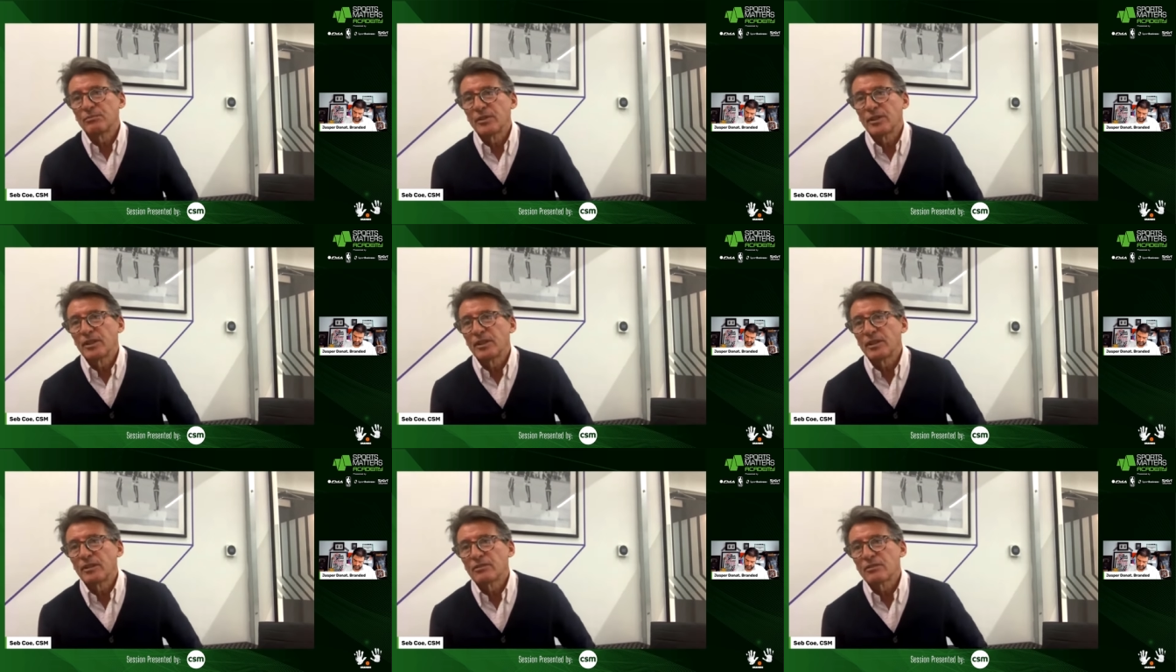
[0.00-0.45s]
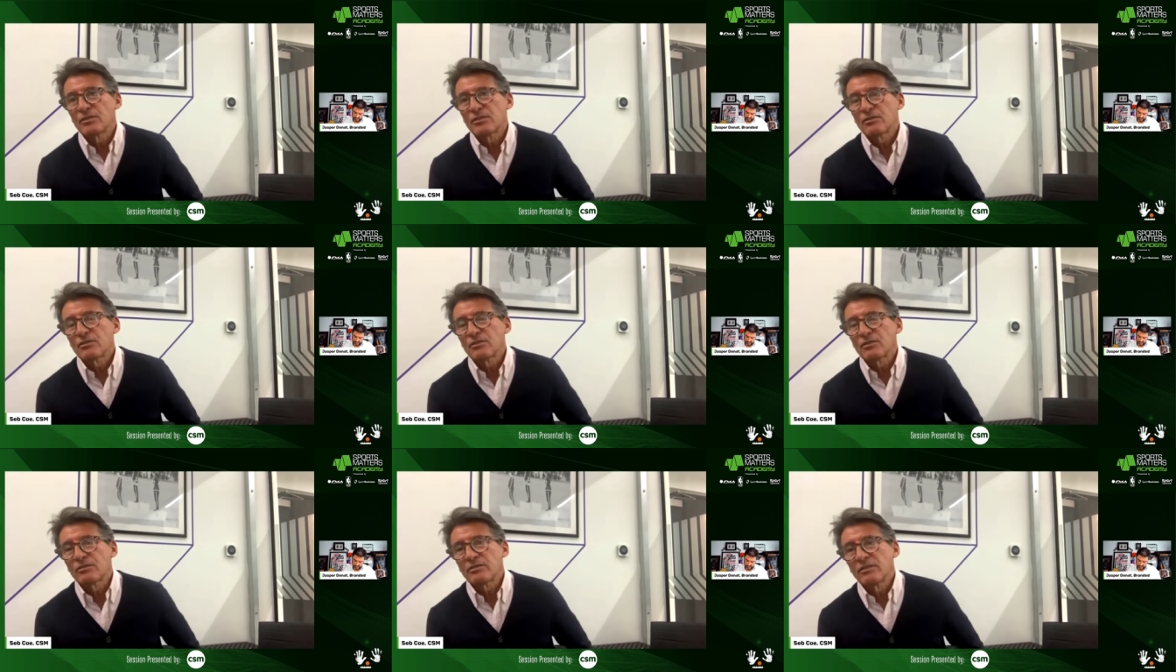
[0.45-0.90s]
you know,
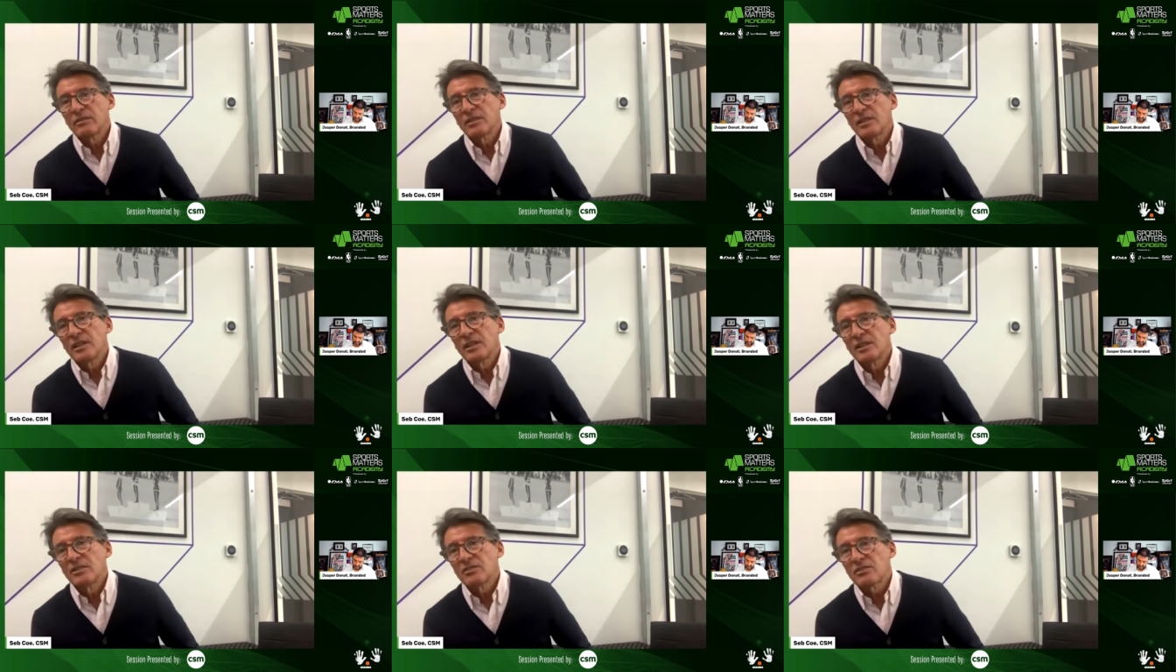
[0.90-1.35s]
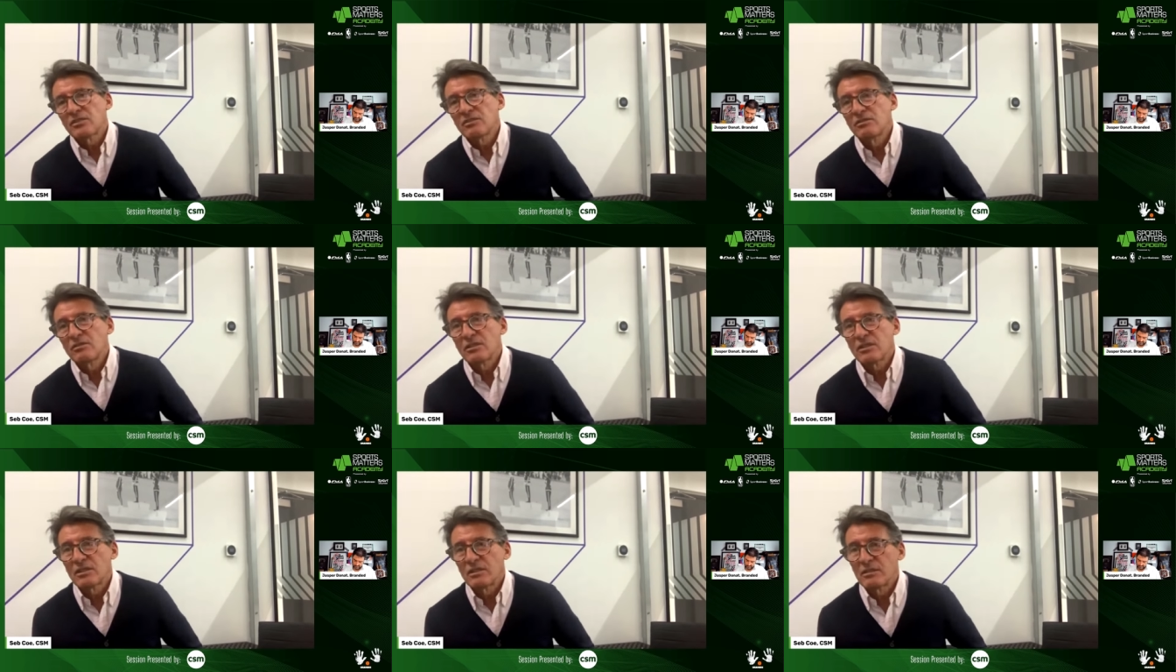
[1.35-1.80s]
sort of
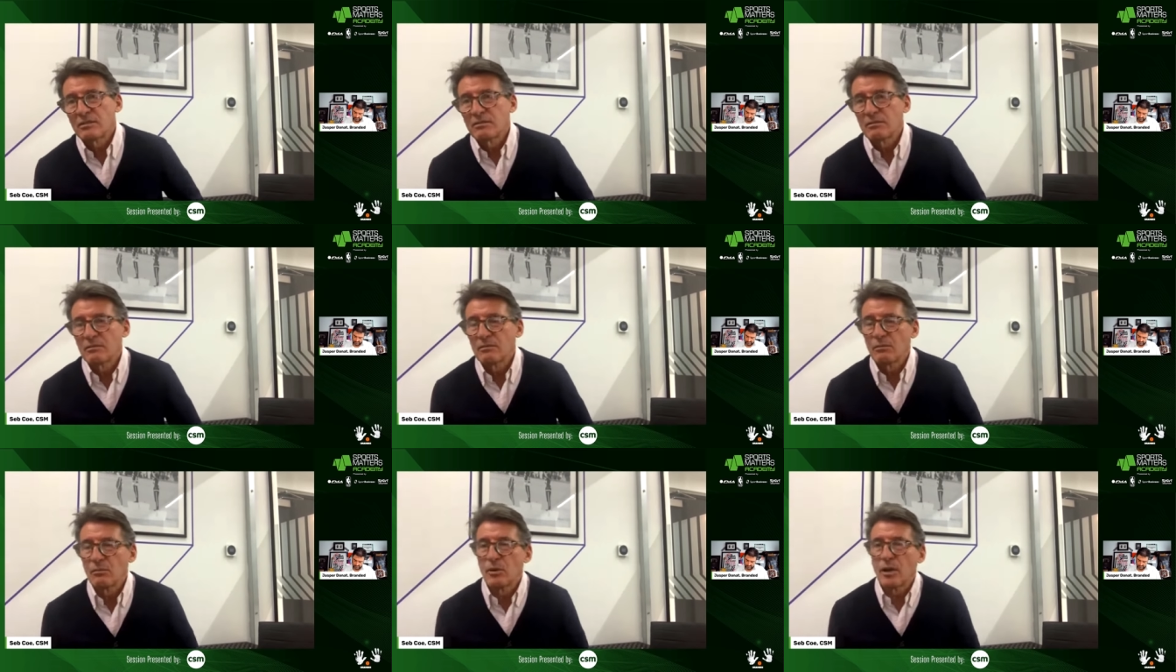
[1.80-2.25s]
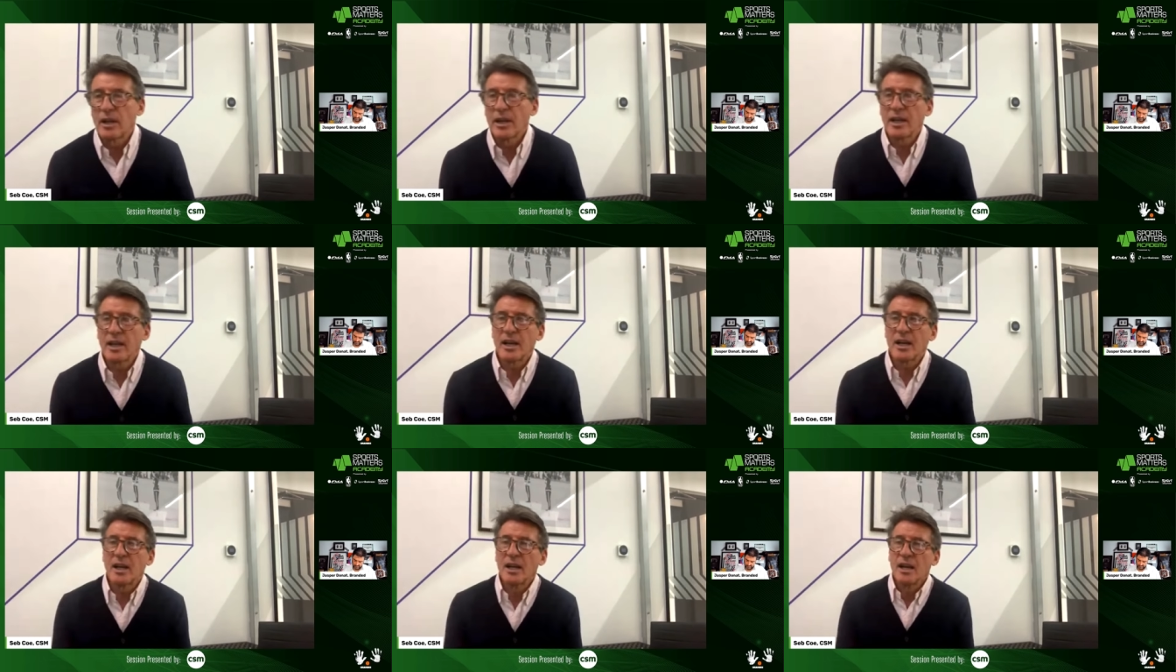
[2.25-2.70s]
insouciant
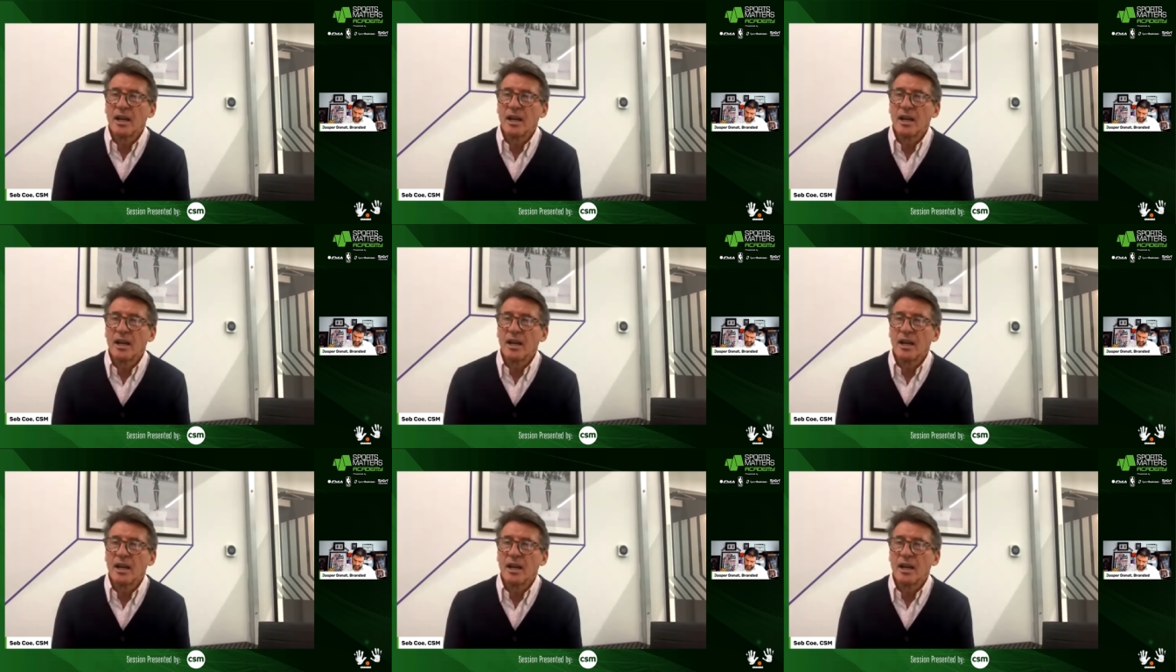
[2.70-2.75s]
way.